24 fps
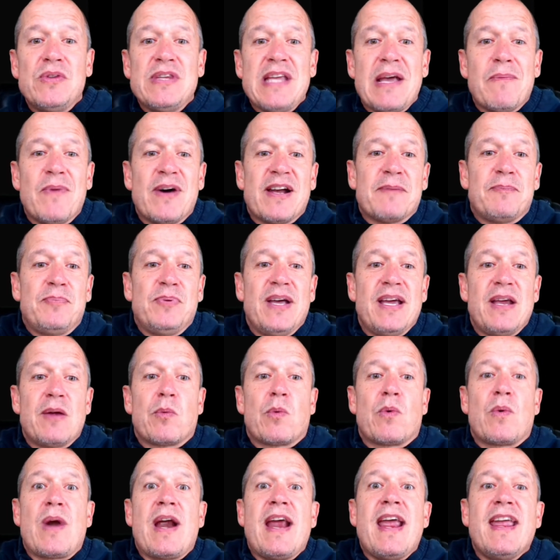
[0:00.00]
They want to play
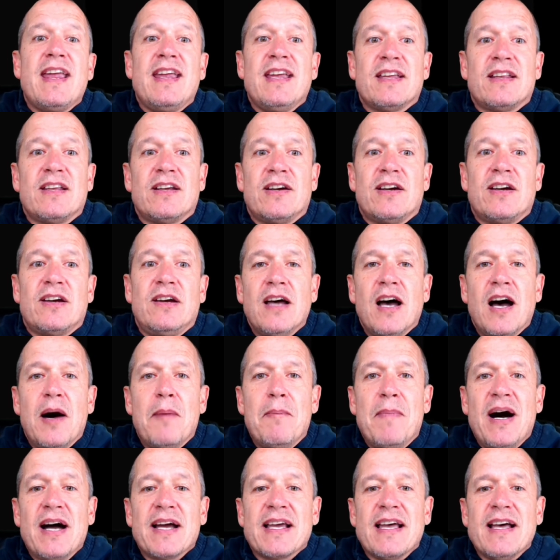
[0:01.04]
regular
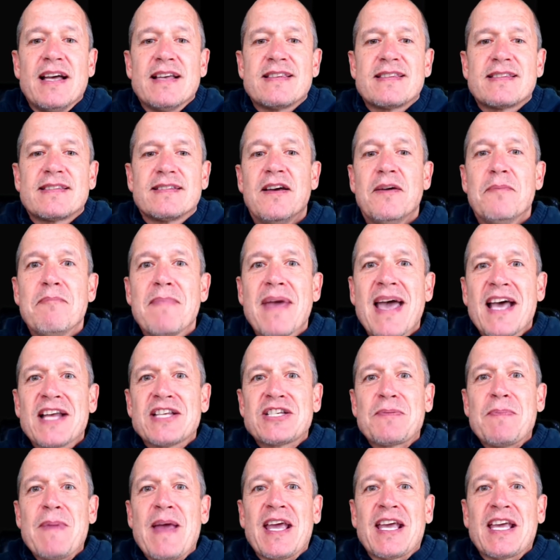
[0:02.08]
Among Us.
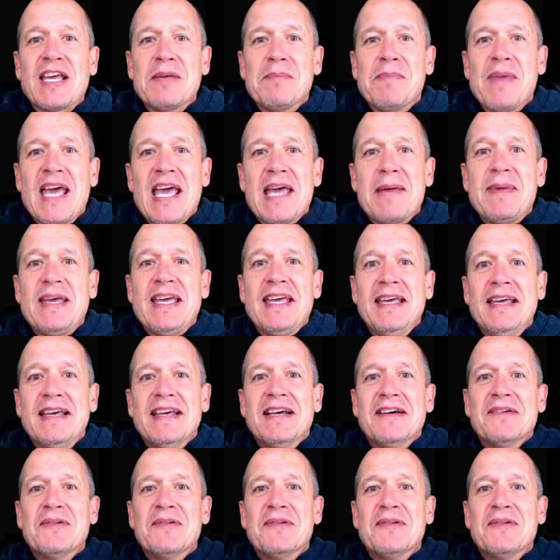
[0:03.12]
Matchmaking, baby!